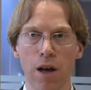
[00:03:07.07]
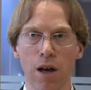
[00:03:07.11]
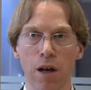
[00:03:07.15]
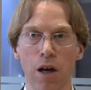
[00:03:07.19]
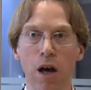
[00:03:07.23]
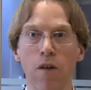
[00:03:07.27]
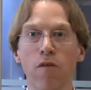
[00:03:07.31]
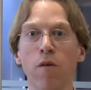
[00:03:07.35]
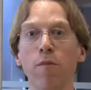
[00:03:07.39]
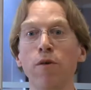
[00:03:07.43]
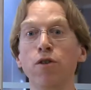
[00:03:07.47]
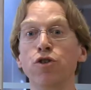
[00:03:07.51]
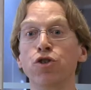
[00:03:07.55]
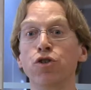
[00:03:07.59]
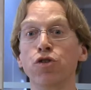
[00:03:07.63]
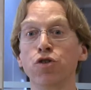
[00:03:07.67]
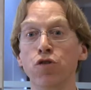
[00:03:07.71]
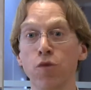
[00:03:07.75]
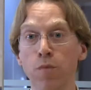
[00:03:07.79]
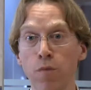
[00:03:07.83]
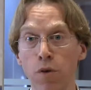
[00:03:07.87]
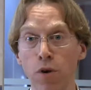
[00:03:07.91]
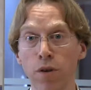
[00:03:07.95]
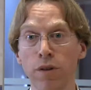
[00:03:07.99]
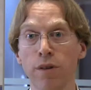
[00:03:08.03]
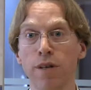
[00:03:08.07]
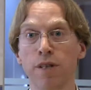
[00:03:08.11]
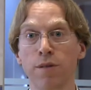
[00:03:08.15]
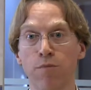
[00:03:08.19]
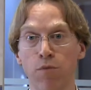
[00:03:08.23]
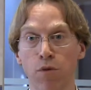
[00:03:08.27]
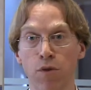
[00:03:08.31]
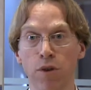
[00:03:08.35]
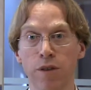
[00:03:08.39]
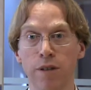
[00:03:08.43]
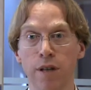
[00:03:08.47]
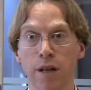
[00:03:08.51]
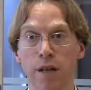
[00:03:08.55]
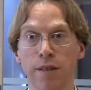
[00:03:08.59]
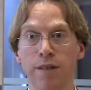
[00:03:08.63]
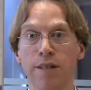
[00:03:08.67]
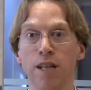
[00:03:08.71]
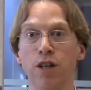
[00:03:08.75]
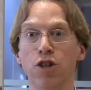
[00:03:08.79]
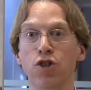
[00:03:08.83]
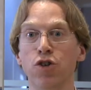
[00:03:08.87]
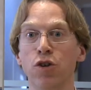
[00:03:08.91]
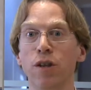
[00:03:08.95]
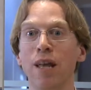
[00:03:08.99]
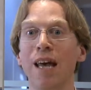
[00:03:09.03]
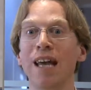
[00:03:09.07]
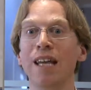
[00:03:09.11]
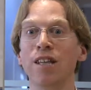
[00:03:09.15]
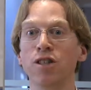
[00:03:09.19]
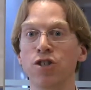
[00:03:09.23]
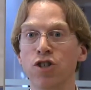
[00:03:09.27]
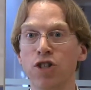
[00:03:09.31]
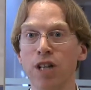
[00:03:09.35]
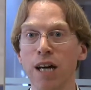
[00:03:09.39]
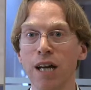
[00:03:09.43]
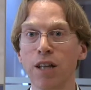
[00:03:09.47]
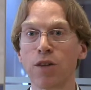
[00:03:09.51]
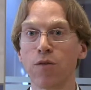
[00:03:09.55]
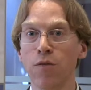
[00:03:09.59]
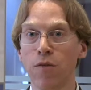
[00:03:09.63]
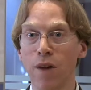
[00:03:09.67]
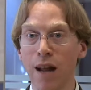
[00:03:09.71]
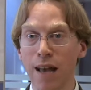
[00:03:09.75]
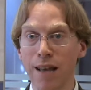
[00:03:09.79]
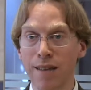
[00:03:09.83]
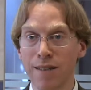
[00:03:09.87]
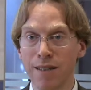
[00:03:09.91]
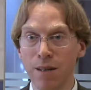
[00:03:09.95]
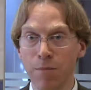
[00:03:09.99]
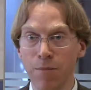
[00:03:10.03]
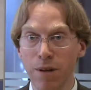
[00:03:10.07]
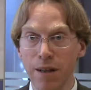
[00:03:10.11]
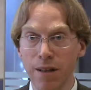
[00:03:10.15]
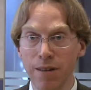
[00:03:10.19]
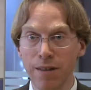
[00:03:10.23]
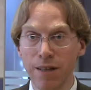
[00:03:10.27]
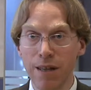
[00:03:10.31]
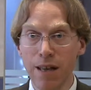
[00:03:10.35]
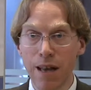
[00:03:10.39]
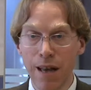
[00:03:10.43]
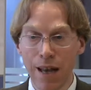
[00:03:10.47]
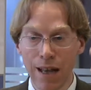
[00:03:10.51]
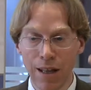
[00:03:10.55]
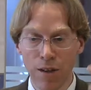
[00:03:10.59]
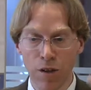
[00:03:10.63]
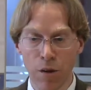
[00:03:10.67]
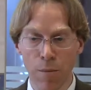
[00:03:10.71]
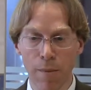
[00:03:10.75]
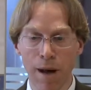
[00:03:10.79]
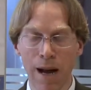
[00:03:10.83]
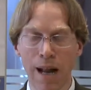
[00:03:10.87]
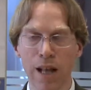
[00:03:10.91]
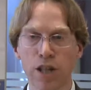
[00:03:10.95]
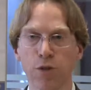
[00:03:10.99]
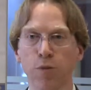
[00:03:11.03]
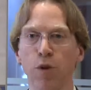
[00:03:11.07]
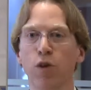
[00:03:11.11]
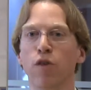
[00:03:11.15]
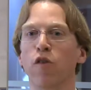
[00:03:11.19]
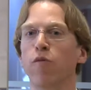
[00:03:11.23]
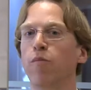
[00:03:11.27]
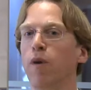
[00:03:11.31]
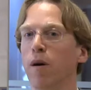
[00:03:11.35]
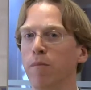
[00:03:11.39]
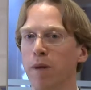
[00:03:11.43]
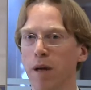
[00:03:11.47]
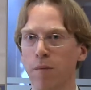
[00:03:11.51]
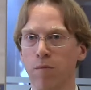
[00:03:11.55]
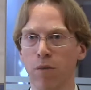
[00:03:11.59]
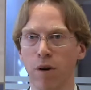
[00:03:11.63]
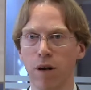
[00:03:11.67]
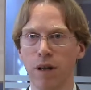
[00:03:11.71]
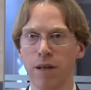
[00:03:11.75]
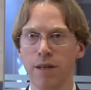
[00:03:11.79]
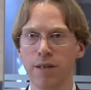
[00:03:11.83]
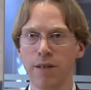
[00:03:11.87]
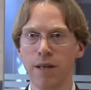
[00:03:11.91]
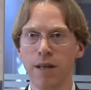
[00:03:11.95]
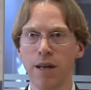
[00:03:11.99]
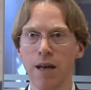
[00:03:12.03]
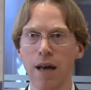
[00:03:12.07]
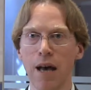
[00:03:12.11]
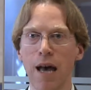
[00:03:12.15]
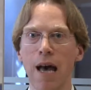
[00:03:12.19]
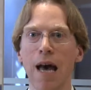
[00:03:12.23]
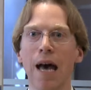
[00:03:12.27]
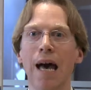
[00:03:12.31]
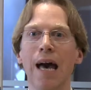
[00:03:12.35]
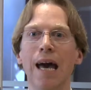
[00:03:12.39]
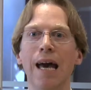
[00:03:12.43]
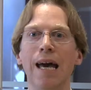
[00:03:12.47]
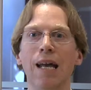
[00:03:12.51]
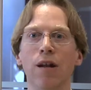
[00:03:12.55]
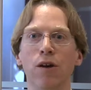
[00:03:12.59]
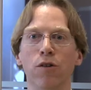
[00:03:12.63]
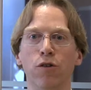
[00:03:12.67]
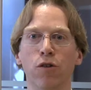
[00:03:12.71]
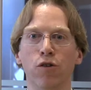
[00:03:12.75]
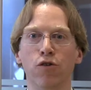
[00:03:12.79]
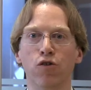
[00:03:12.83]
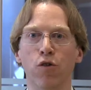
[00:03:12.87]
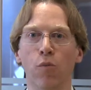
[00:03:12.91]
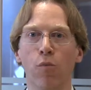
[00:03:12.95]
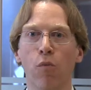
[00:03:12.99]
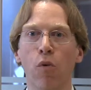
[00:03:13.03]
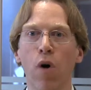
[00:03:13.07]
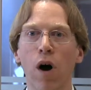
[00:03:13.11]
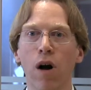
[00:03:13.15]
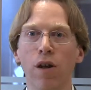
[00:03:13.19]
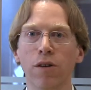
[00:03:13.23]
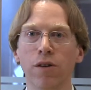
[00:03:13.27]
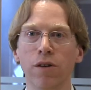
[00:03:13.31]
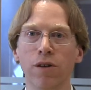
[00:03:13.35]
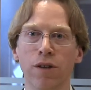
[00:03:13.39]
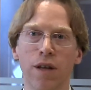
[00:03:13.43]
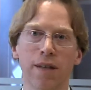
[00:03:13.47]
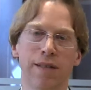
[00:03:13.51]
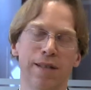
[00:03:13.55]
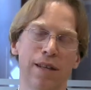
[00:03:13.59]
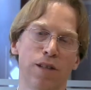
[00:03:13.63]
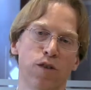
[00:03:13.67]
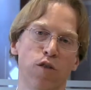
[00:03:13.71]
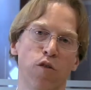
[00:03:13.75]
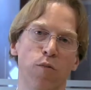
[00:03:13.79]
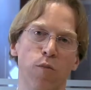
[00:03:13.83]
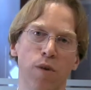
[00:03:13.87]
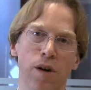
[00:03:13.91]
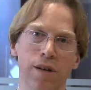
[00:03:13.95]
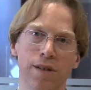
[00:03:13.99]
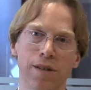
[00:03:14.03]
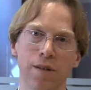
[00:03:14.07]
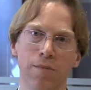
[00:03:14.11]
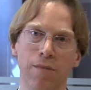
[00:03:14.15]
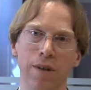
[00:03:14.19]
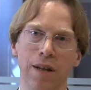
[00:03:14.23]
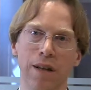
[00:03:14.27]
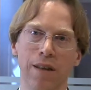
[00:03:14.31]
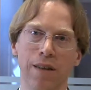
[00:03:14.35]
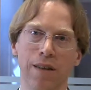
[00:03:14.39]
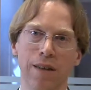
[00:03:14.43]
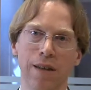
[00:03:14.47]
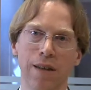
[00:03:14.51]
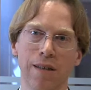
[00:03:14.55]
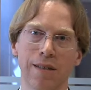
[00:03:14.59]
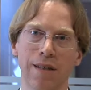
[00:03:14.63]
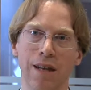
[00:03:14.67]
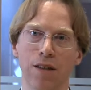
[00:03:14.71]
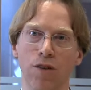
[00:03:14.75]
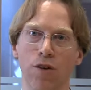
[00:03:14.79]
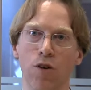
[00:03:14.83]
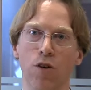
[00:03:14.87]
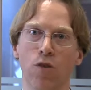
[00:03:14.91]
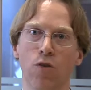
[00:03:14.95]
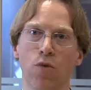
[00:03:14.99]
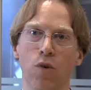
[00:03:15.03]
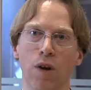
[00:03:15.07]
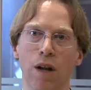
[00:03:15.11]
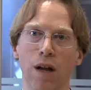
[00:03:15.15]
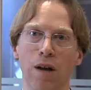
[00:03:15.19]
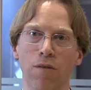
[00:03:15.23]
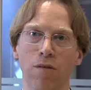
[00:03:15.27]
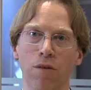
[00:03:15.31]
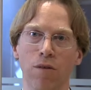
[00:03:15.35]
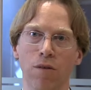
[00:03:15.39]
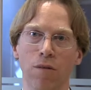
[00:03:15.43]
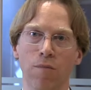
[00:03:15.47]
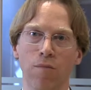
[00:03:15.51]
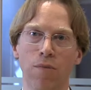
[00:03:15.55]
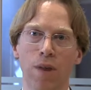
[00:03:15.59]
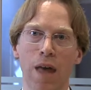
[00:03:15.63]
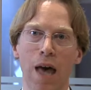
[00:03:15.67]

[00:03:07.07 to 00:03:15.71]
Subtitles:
Government should support this process. They should inject flexibility in the management of public policy in order to broaden the sets of possibilities at the local level.